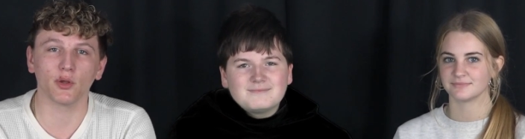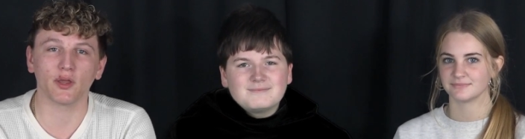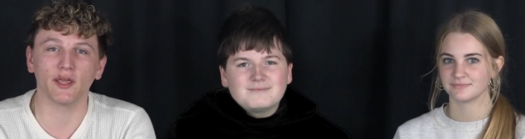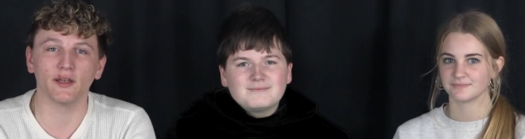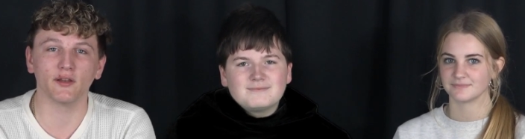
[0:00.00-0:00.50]

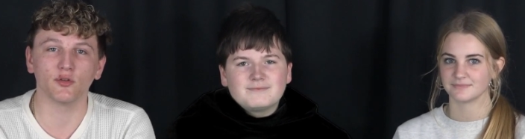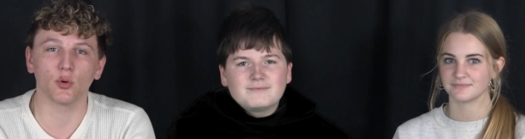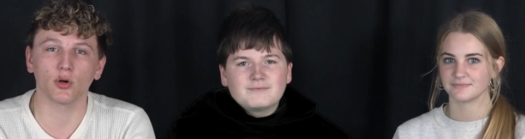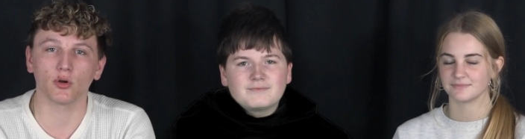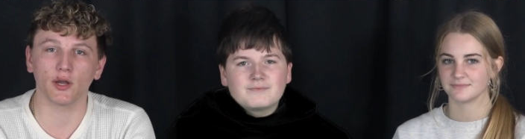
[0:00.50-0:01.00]
Speaker 1: located in
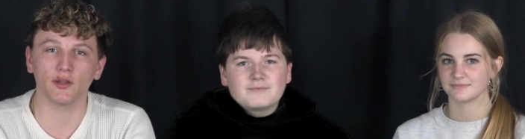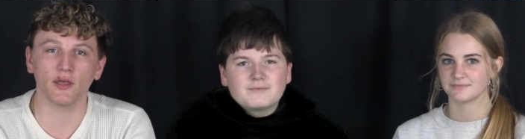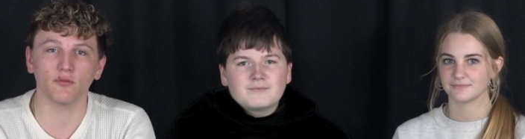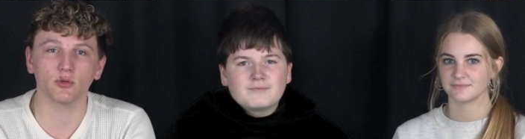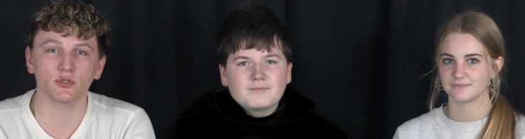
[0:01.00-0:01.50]
your grade
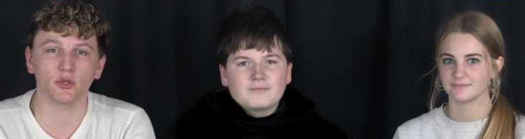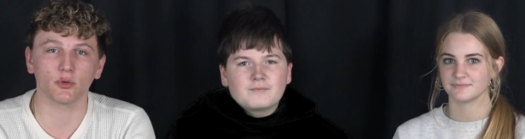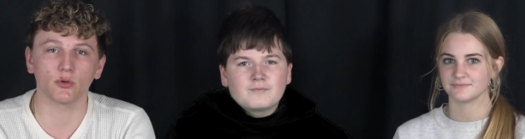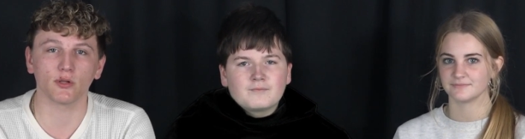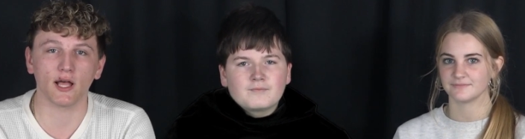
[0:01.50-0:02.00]
level's
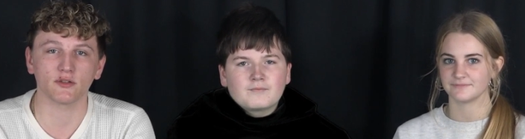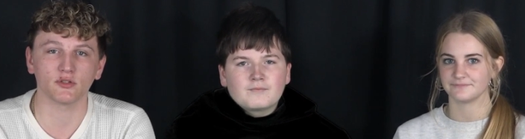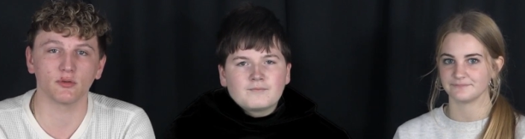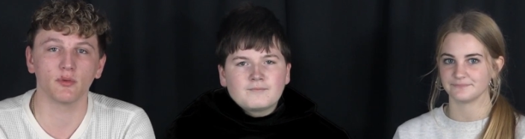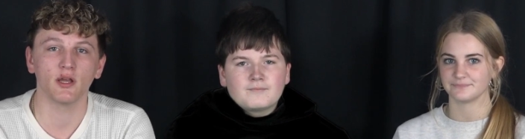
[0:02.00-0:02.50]
Google
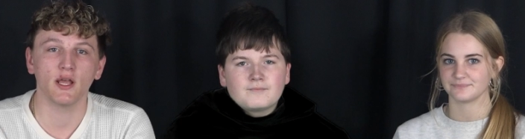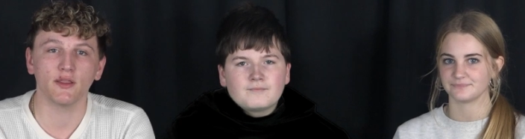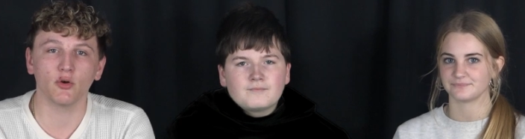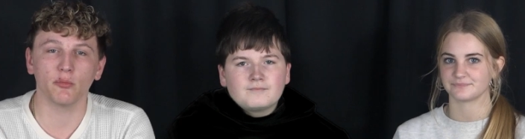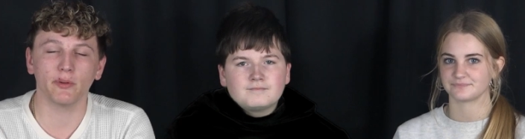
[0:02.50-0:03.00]
Classroom.
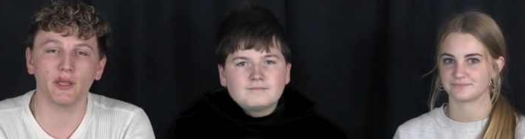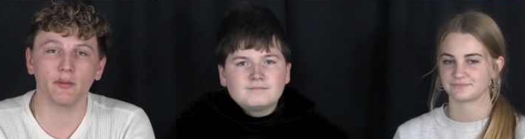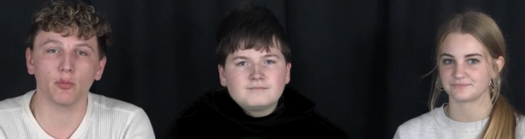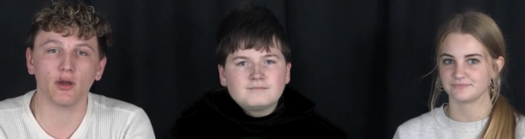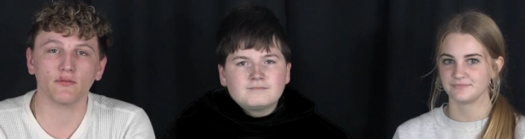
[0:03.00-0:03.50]
There will be a
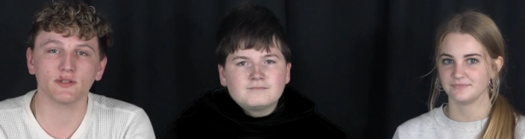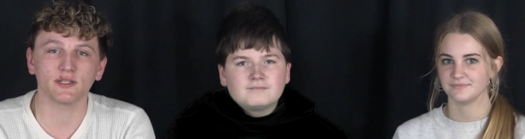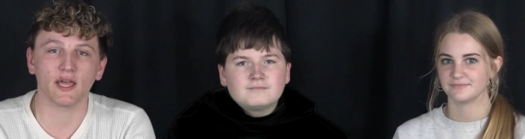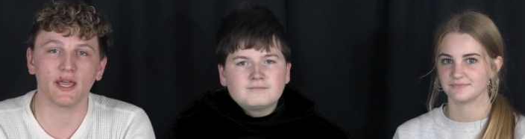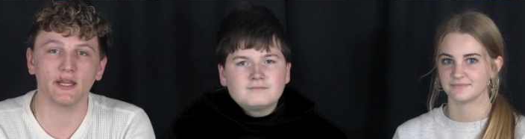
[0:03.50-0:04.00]
breakfast
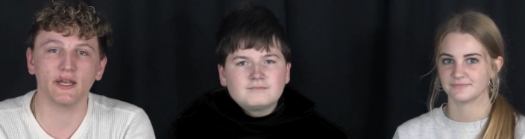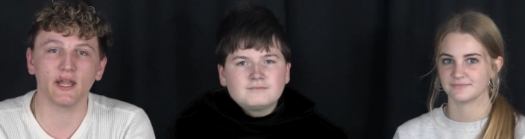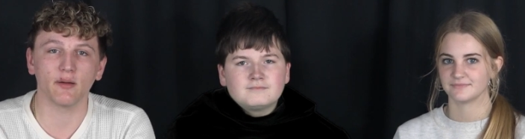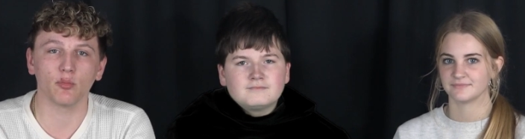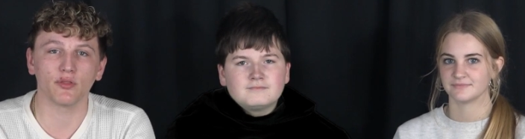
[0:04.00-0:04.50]
at 8
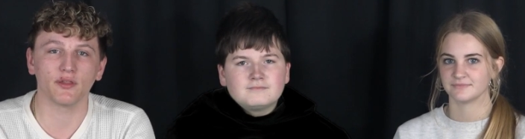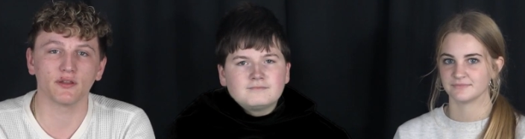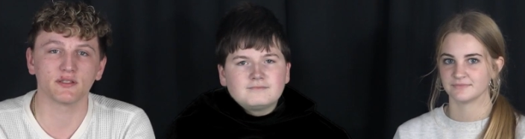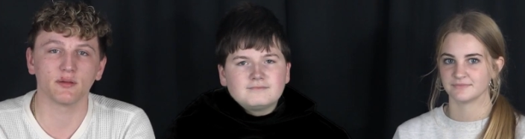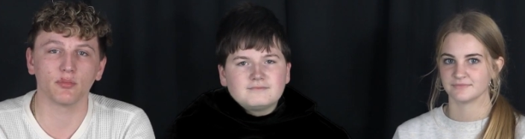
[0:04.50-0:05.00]
a.m. with the
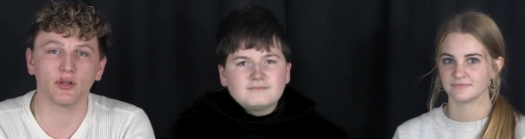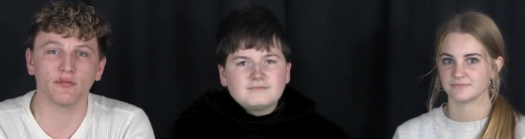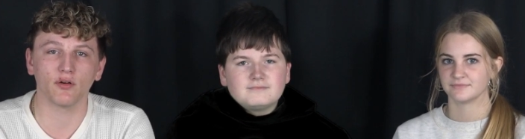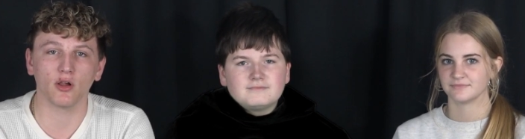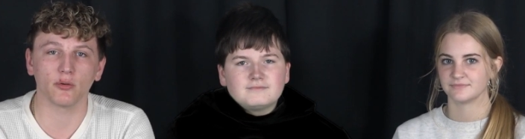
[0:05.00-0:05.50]
assembly
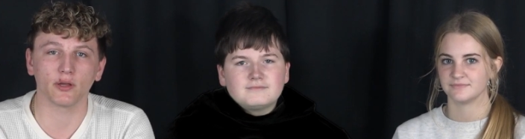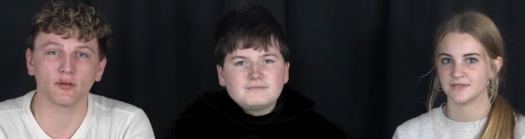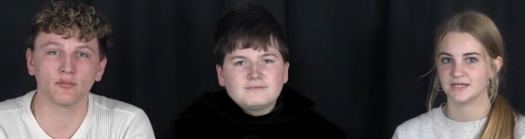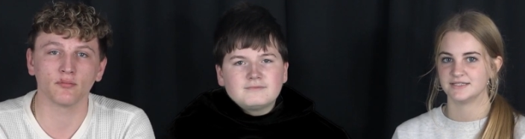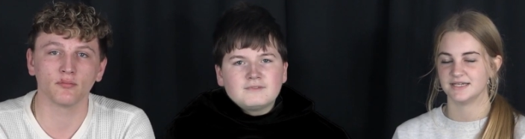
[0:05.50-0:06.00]
following.
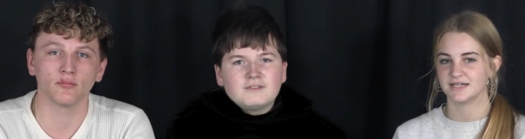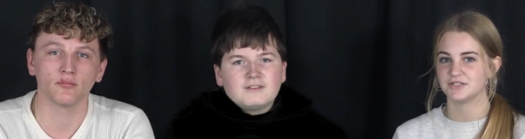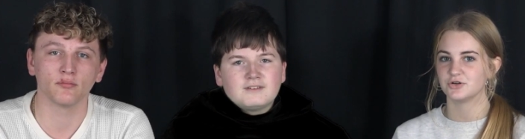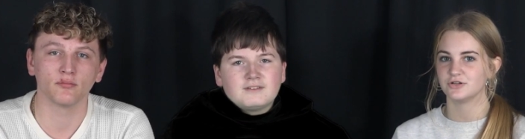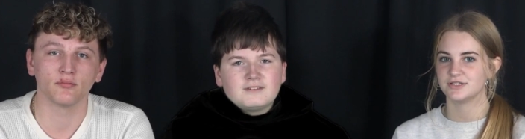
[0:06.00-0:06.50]
Speaker 2: Tickets
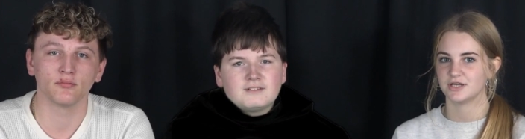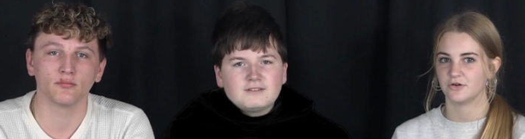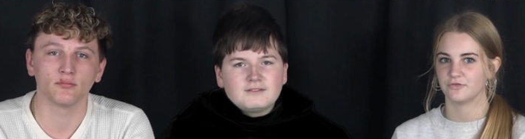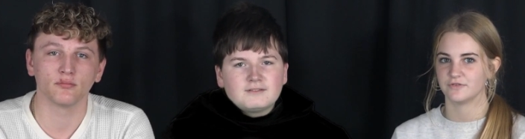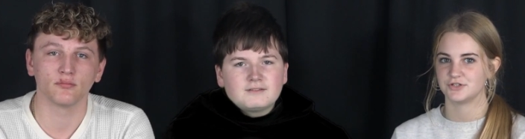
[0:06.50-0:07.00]
are on sale
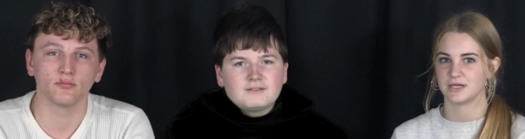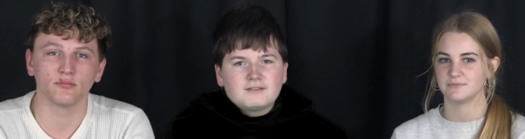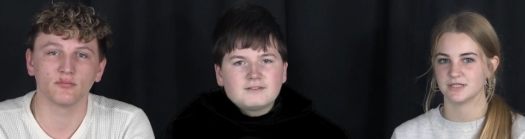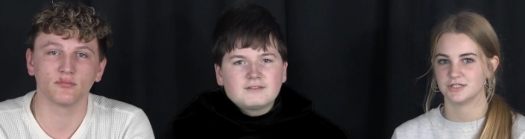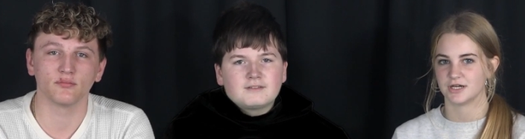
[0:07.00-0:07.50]
for James
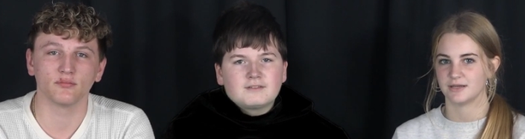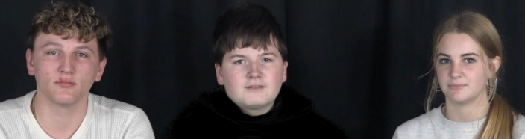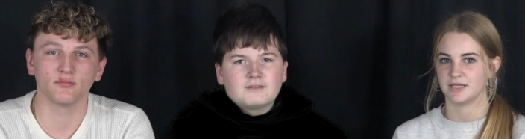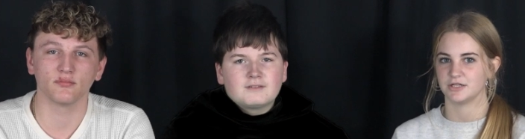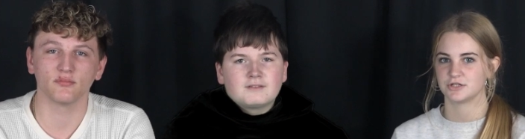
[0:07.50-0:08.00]
and the Giant
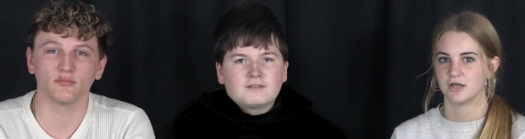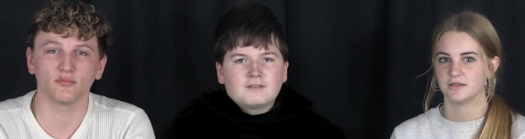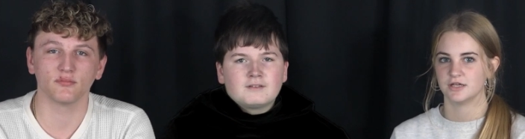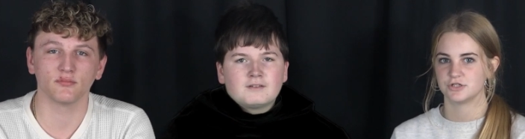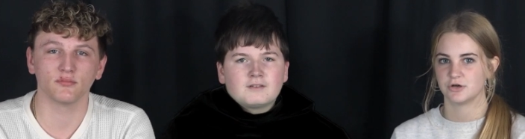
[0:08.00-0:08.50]
Peach.
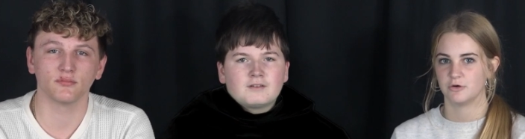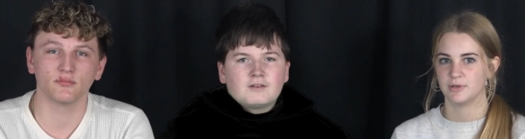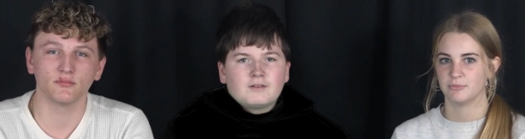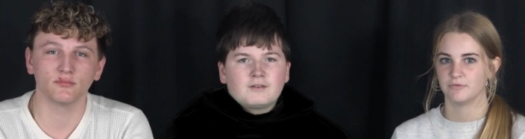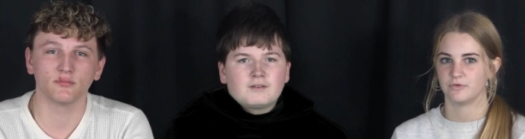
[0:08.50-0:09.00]
The show will be
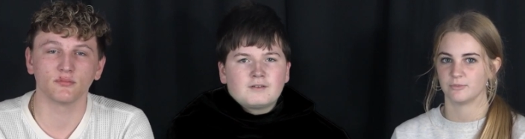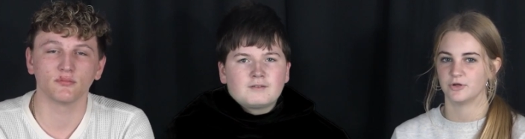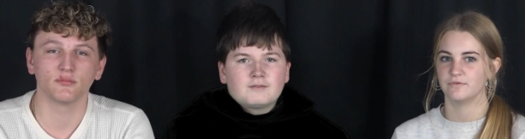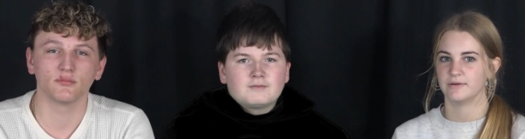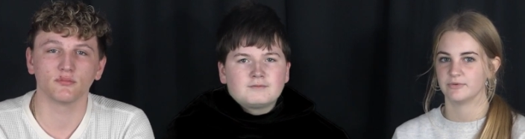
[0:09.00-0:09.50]
performed
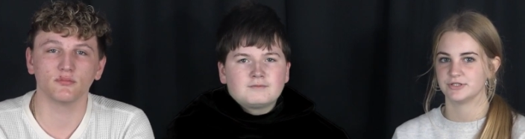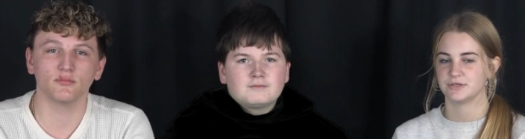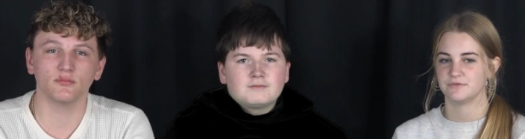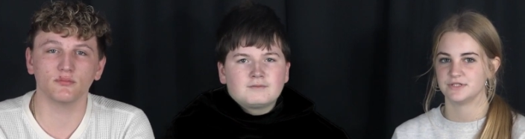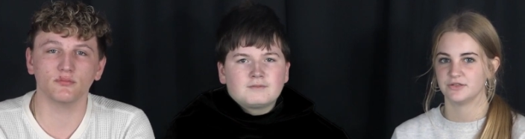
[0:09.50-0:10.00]
November
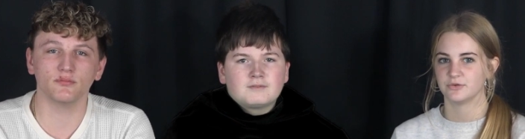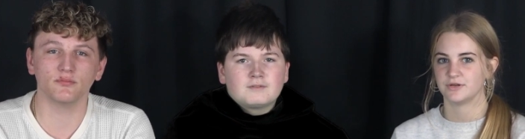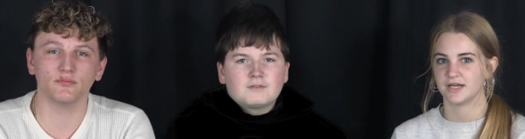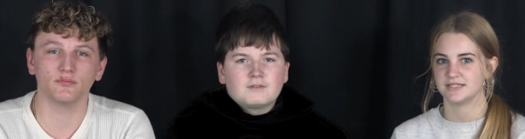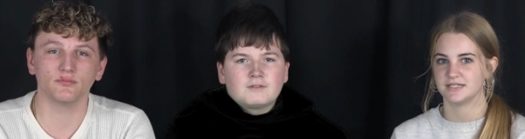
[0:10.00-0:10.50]
17th through
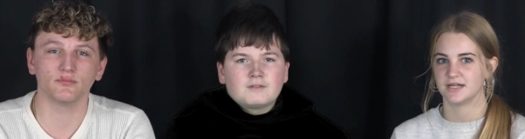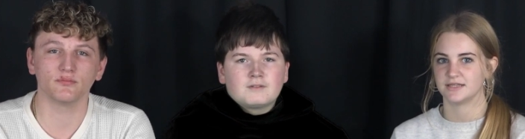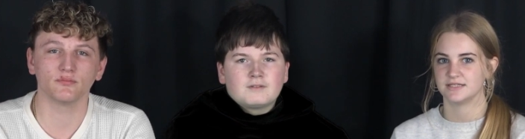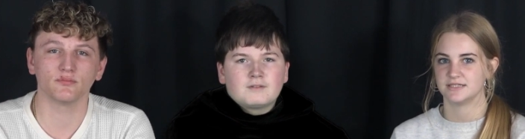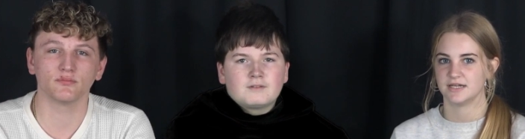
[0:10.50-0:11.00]
19th hmm. at
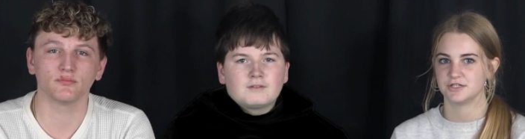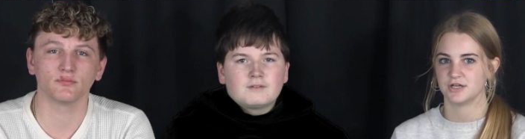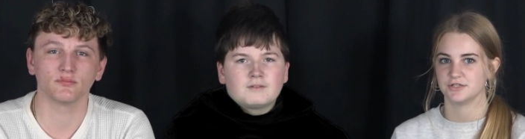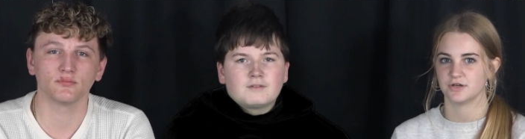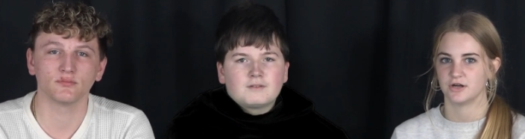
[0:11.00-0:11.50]
the CHS